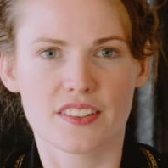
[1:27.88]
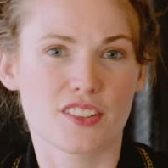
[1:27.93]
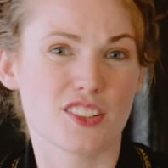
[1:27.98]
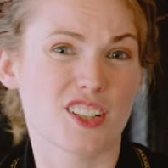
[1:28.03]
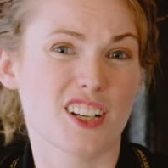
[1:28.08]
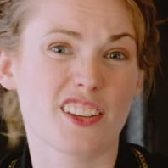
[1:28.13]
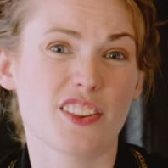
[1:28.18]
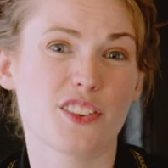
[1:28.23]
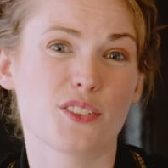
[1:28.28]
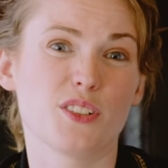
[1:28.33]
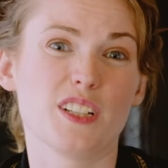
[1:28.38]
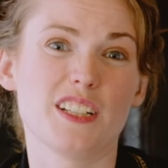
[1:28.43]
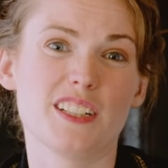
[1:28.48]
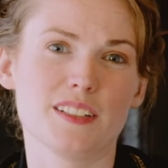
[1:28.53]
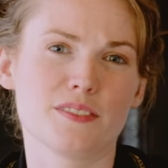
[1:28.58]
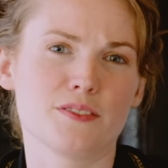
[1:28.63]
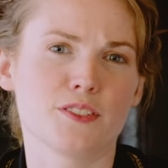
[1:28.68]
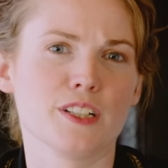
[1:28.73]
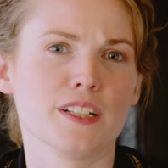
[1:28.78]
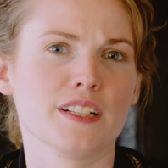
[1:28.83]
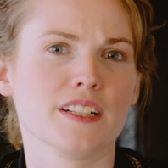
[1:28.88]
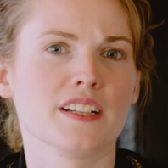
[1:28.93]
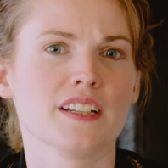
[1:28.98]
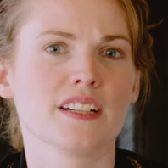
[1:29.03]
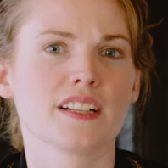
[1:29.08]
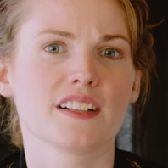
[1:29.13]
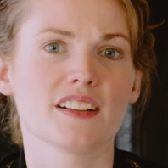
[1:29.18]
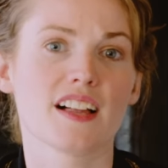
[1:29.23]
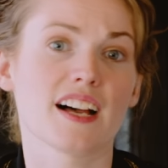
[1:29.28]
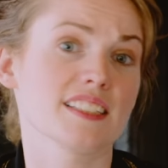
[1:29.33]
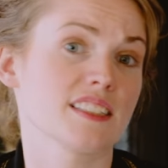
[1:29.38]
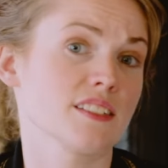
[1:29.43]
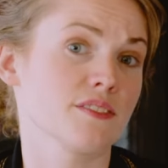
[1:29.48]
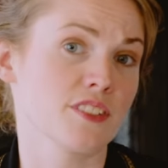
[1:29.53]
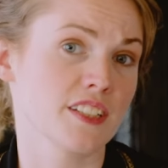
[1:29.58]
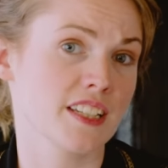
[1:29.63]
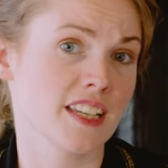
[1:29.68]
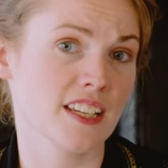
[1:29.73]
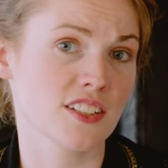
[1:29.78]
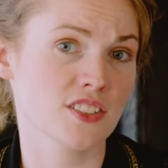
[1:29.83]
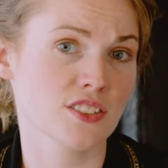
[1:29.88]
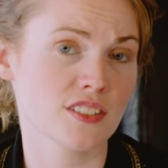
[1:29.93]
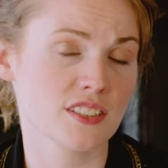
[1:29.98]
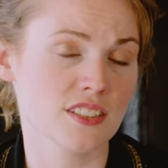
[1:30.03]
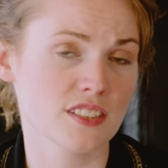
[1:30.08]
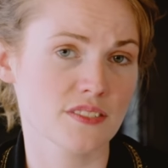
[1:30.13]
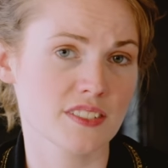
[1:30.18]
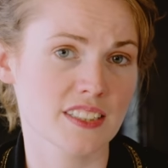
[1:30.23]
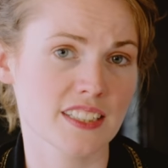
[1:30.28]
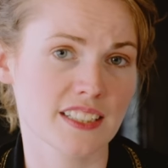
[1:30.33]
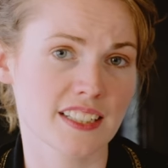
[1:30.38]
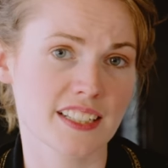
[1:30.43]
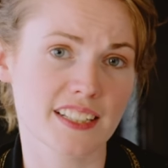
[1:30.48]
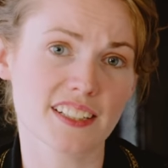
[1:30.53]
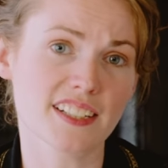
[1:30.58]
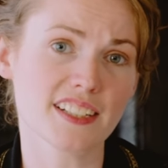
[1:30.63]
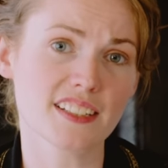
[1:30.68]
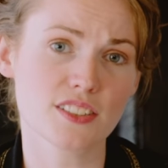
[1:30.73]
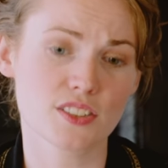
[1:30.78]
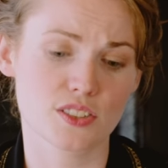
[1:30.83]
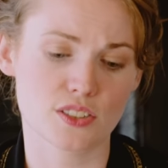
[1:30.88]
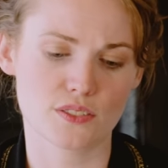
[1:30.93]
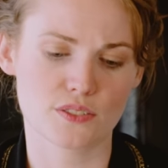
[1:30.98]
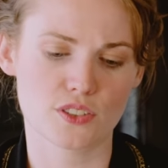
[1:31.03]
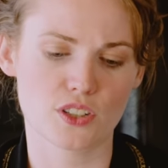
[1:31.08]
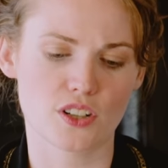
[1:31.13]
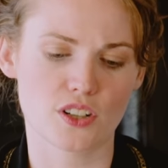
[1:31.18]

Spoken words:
There are three different classifications of tequila. So you've